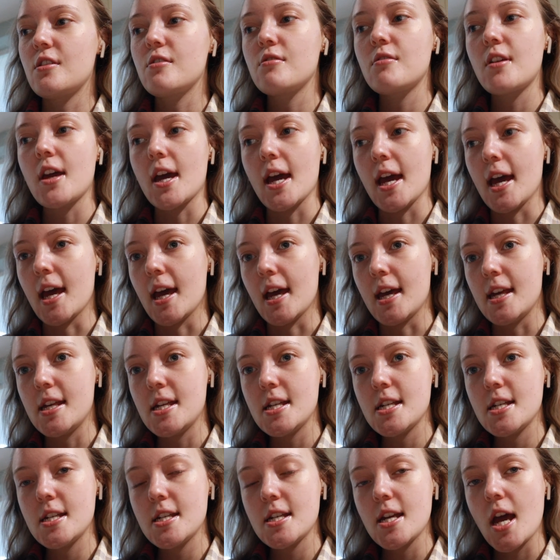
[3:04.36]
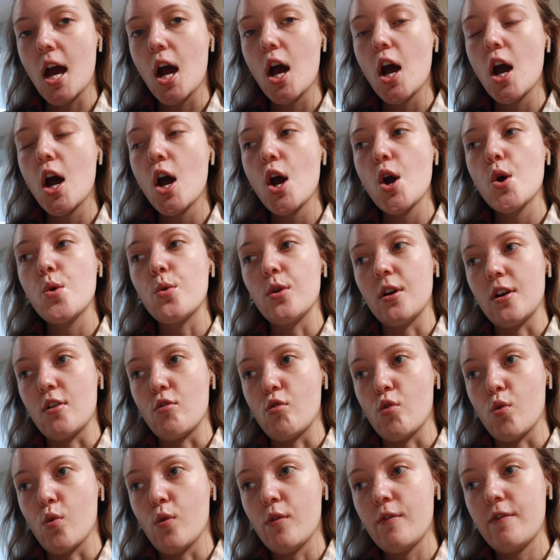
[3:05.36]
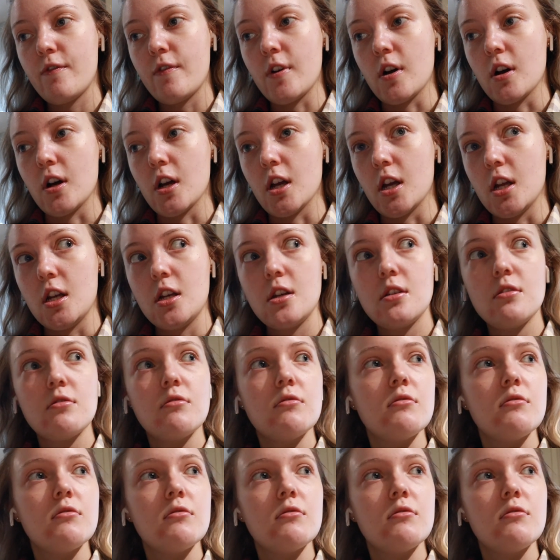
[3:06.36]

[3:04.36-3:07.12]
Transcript: okay. We're all fine.